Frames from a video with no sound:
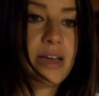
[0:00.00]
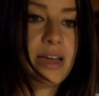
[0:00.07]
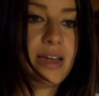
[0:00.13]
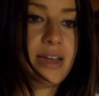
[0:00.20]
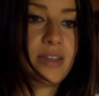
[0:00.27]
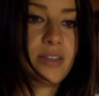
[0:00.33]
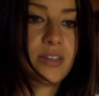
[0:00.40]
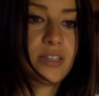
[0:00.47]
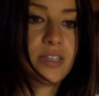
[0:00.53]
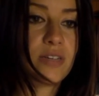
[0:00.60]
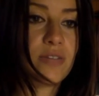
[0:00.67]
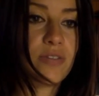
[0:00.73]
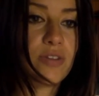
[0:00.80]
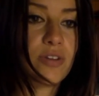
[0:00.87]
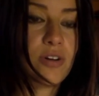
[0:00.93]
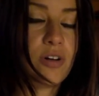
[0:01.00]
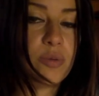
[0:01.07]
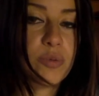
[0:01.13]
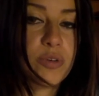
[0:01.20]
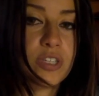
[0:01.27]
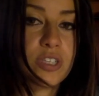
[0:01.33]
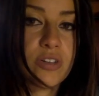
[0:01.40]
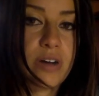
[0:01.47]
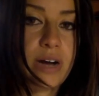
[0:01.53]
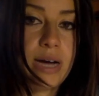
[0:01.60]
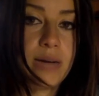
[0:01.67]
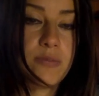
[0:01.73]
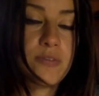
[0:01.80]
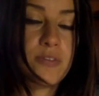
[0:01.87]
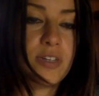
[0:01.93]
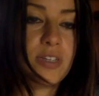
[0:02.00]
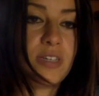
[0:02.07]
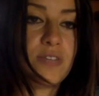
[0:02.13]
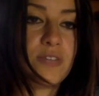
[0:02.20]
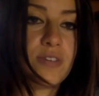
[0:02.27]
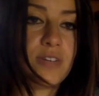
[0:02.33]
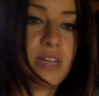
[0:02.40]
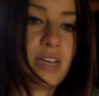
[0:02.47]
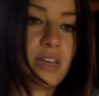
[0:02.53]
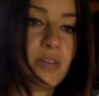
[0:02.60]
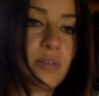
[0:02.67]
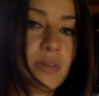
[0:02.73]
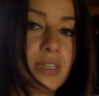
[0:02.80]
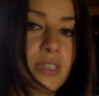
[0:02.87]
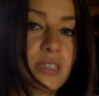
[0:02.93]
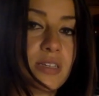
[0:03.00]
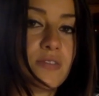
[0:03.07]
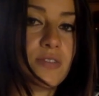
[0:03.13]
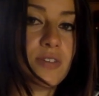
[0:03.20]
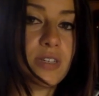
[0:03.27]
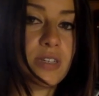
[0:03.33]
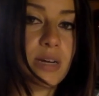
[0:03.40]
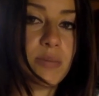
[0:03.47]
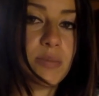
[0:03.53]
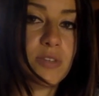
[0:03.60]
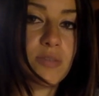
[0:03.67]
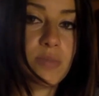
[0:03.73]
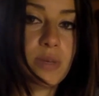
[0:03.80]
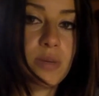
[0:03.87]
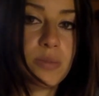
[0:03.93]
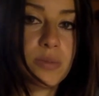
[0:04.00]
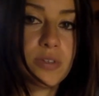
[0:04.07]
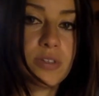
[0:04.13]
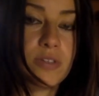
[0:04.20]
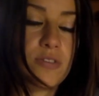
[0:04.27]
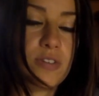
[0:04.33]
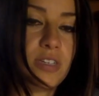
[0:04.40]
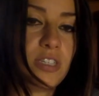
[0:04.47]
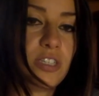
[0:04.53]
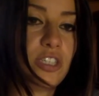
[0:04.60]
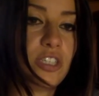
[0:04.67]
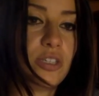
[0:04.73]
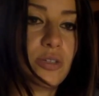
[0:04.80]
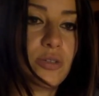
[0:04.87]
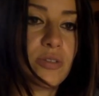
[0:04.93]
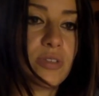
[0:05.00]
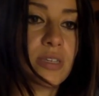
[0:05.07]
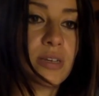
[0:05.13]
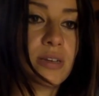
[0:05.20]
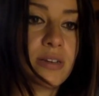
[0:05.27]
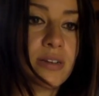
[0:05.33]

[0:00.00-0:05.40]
and they're all prescribed for different ailments, different types of people, different issues.